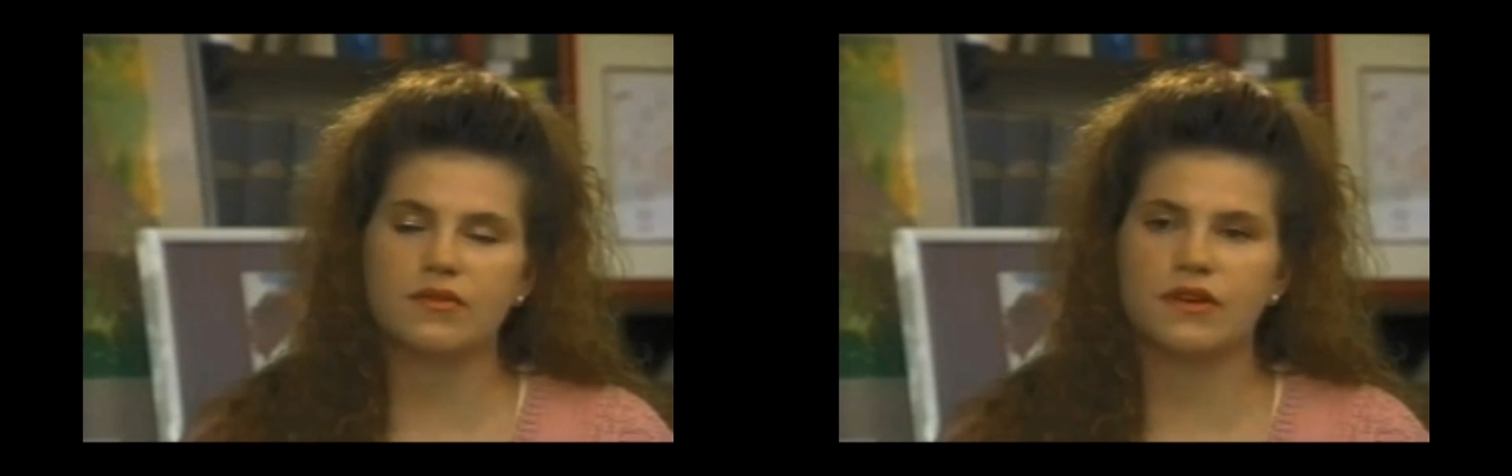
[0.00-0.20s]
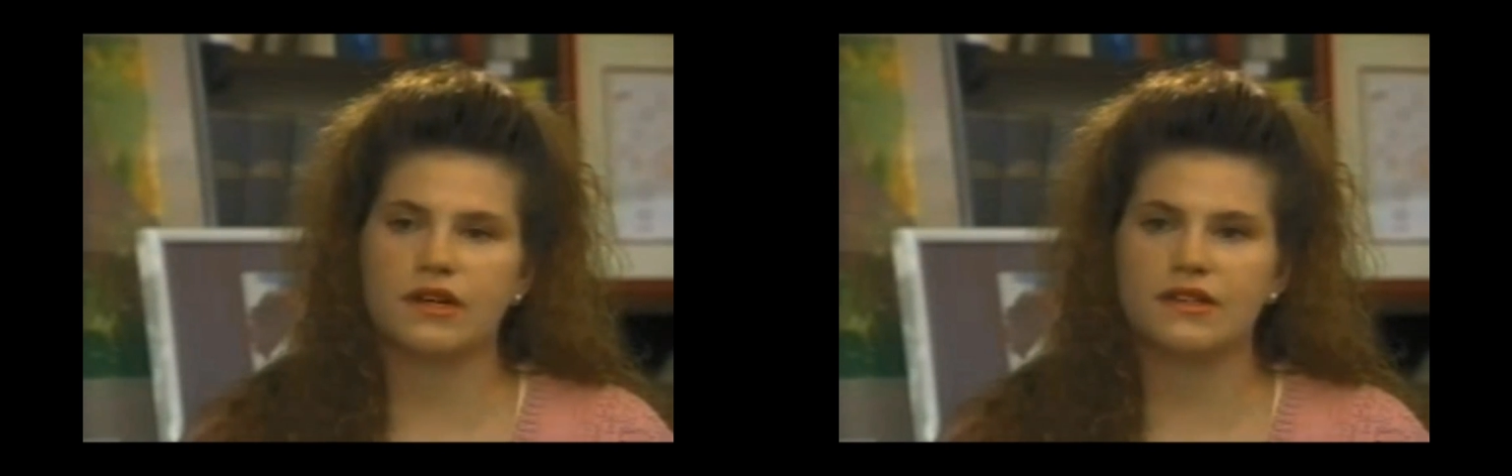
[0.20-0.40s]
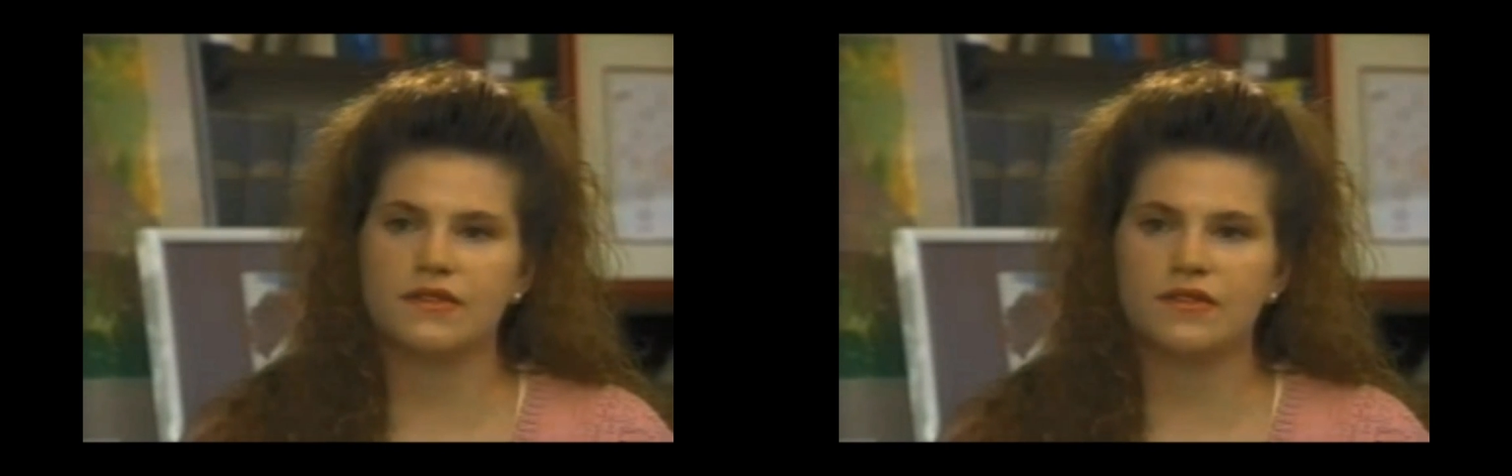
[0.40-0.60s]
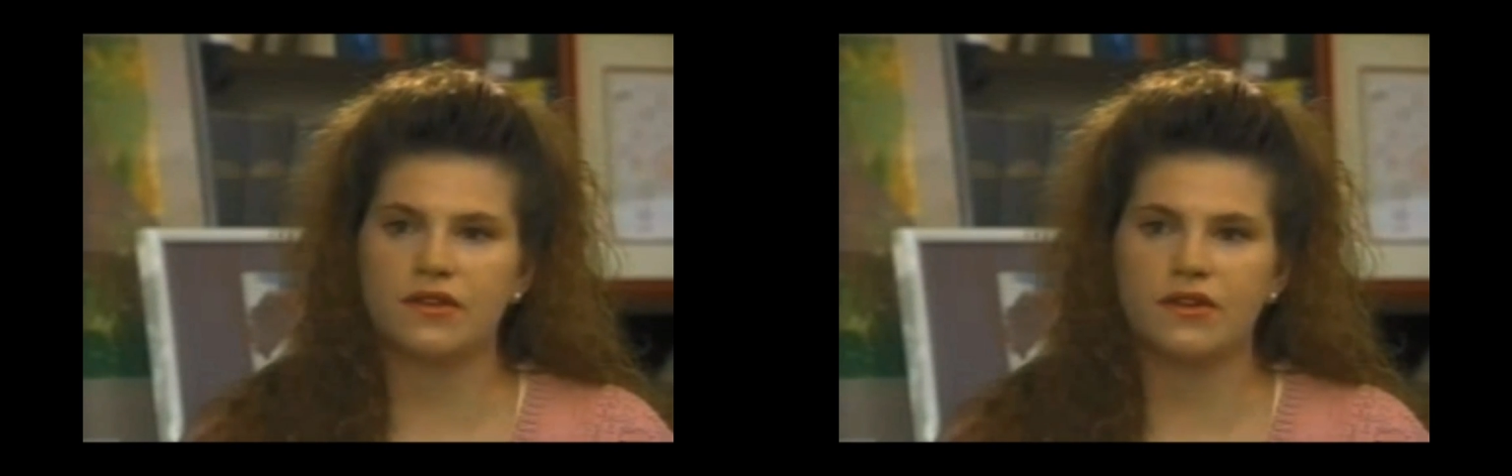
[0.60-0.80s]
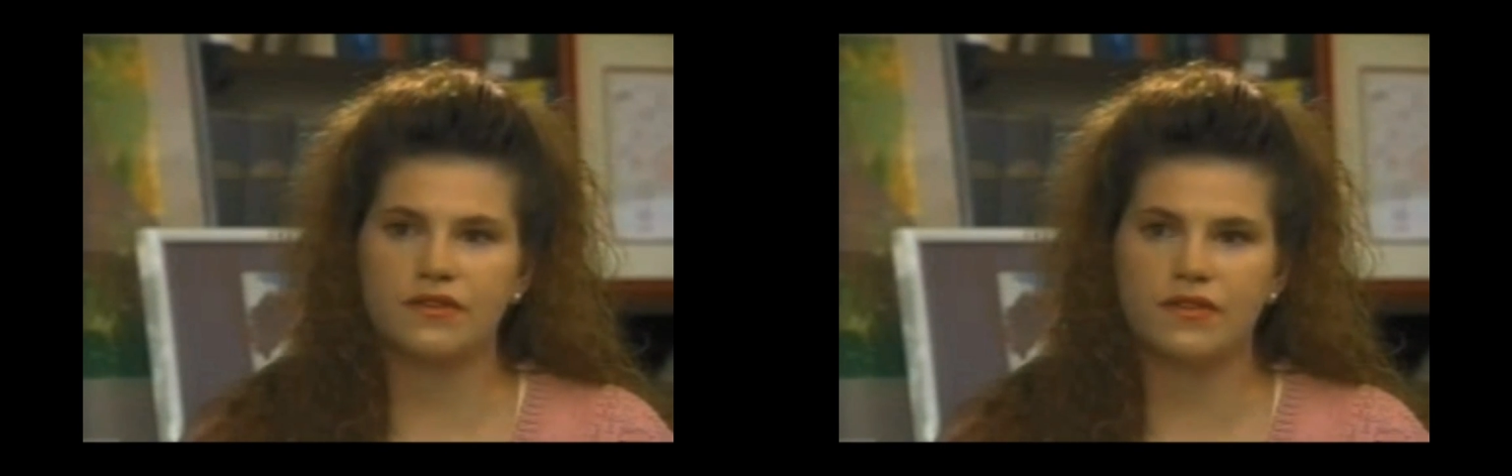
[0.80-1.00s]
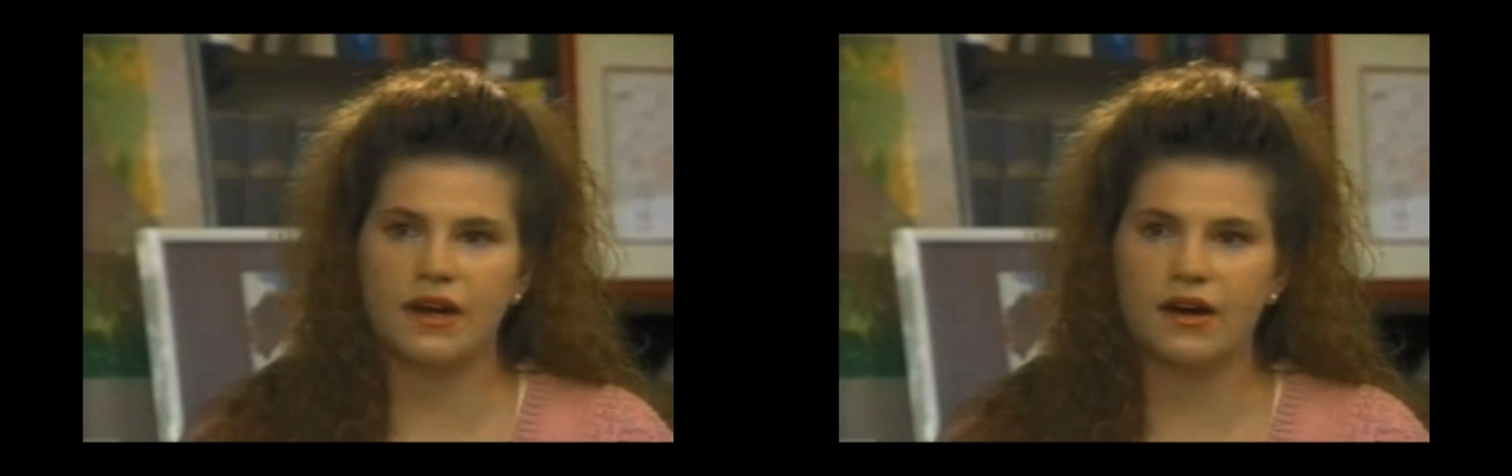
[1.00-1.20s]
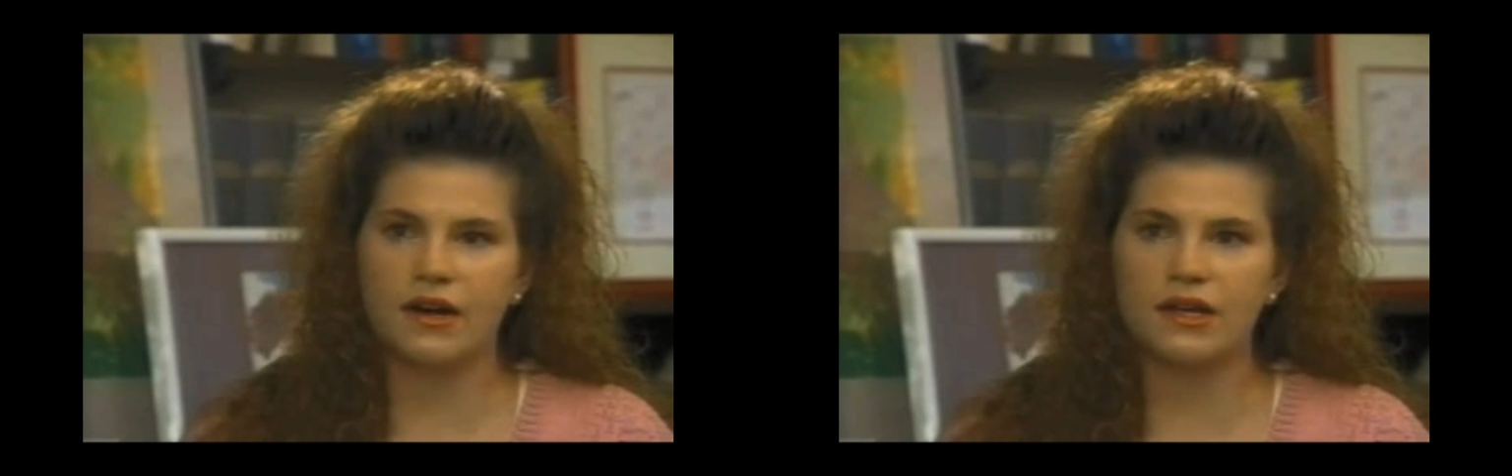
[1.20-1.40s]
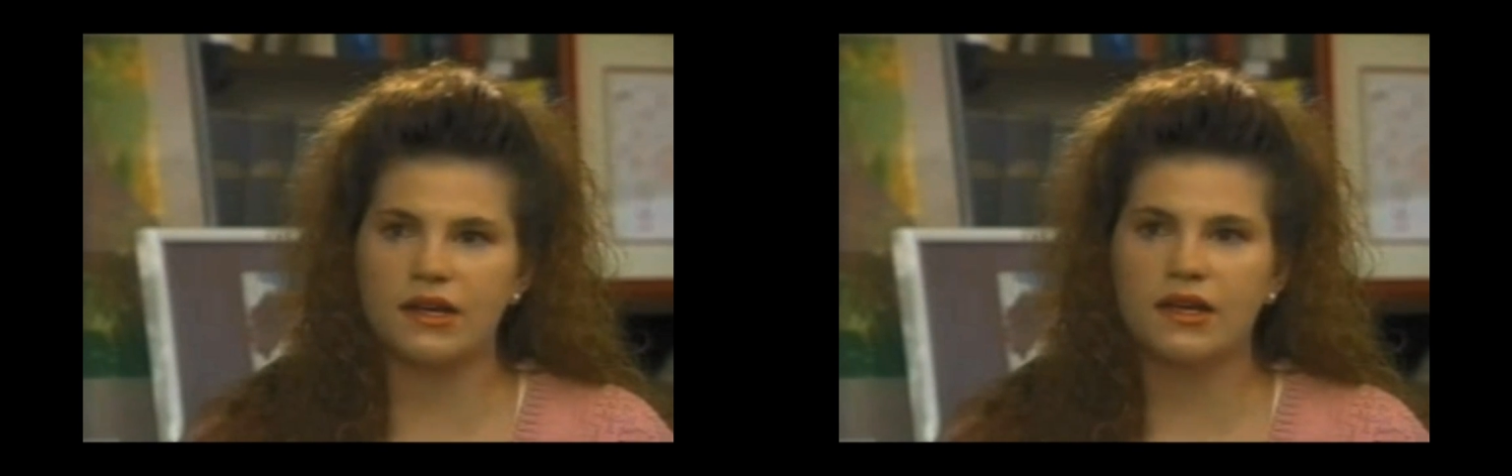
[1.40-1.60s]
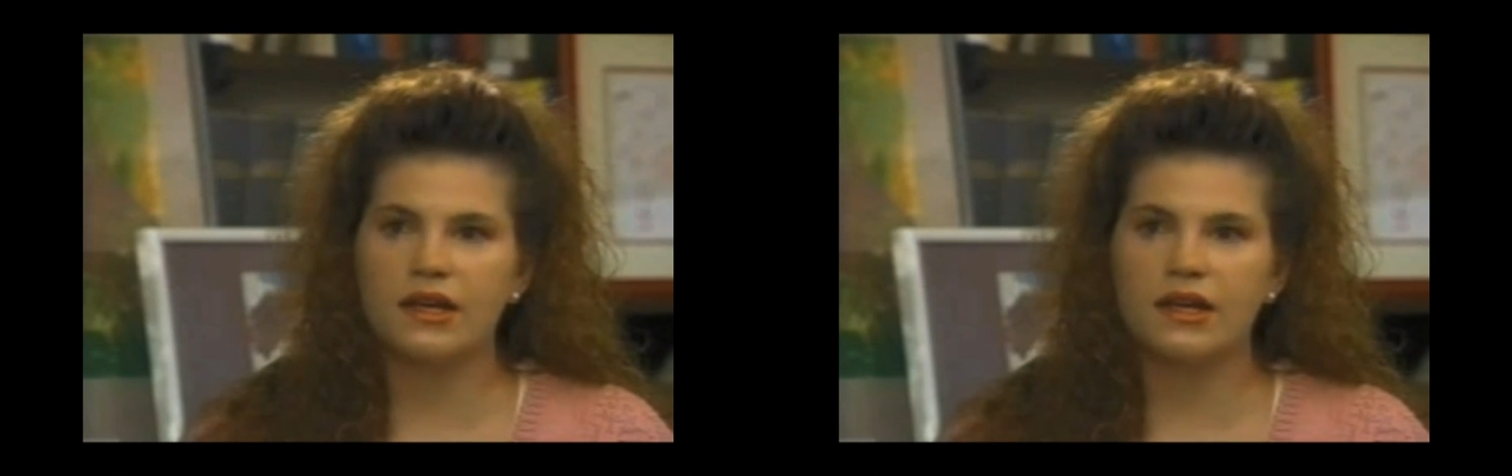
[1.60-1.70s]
very difficult for Eric.